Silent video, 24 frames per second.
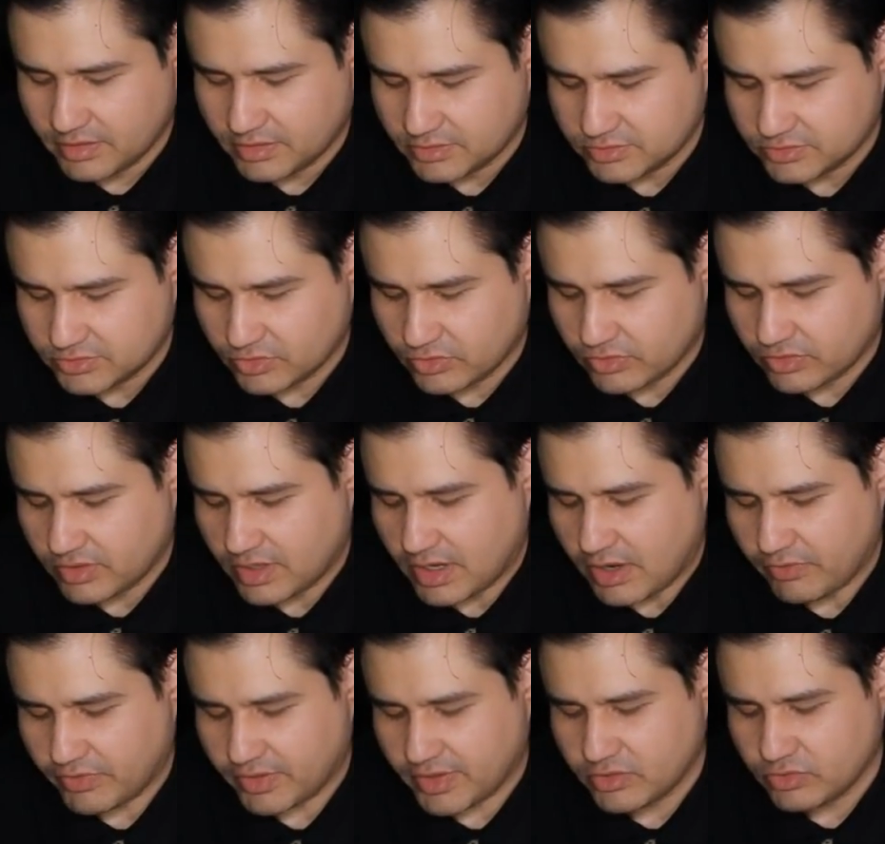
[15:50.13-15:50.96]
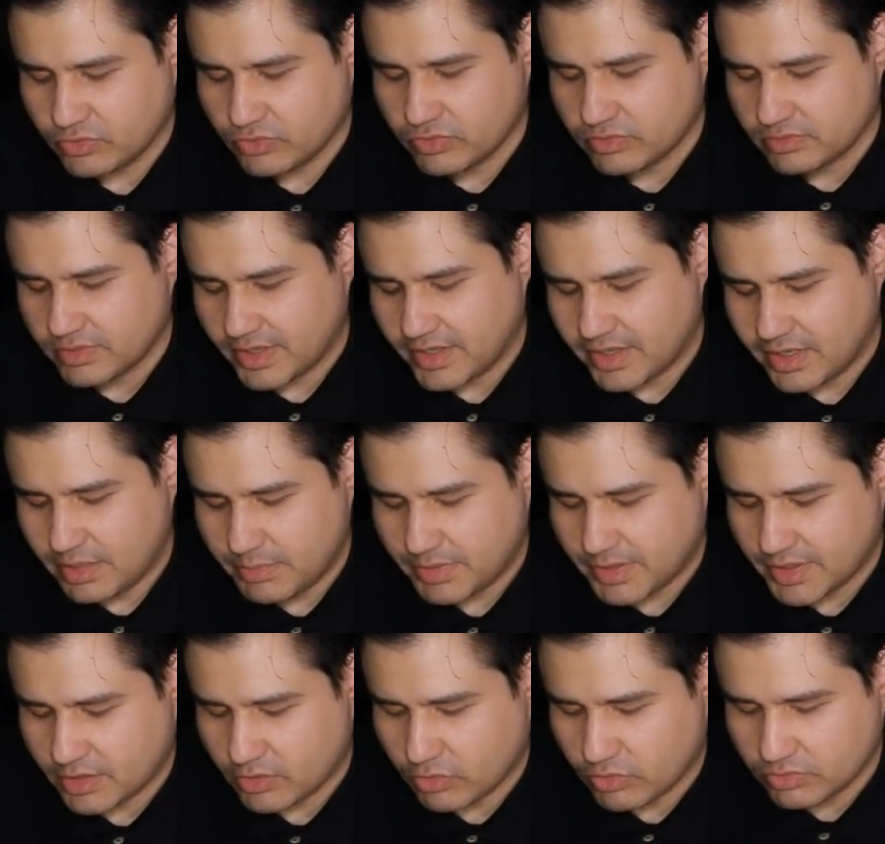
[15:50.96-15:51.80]
So how can you
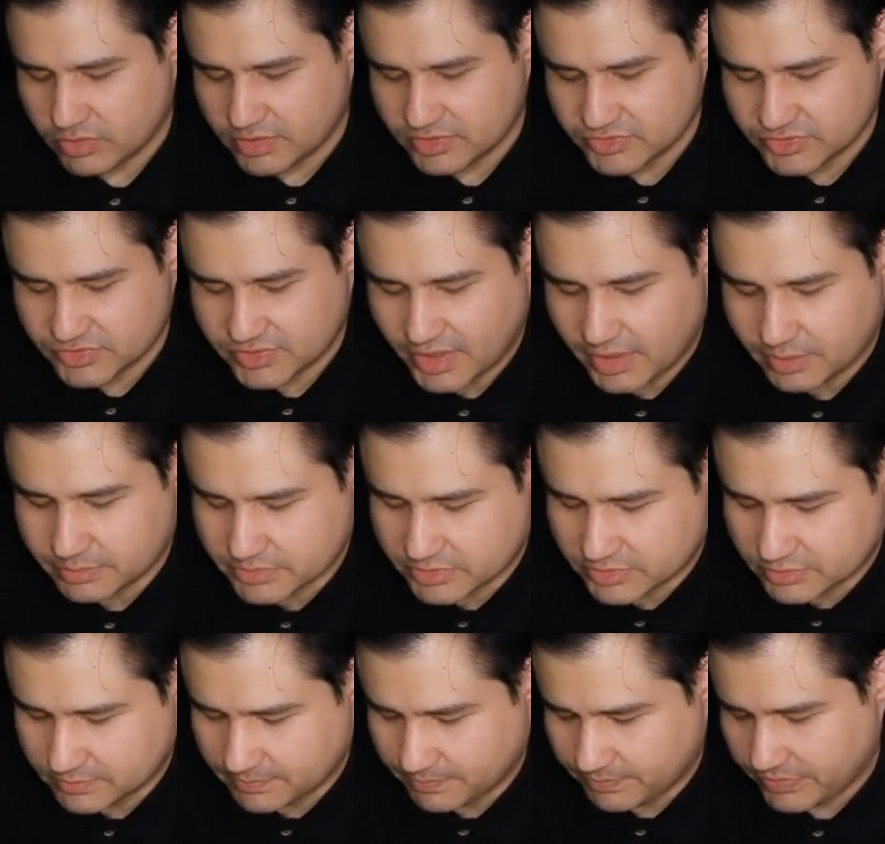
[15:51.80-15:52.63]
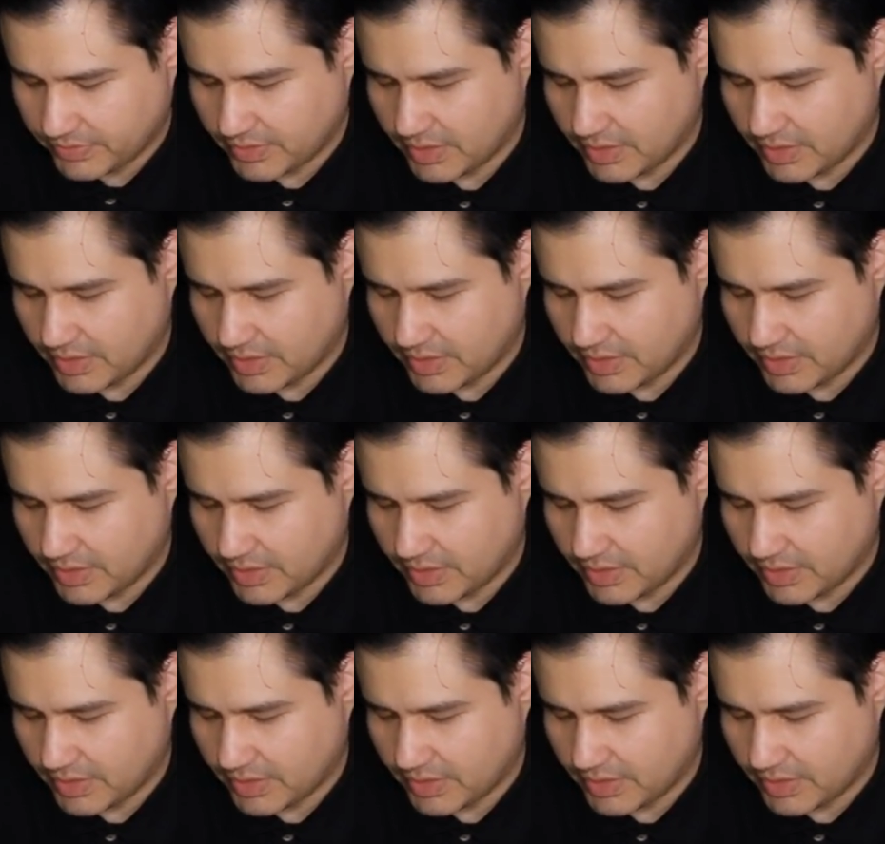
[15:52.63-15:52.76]
eliminate all these steps?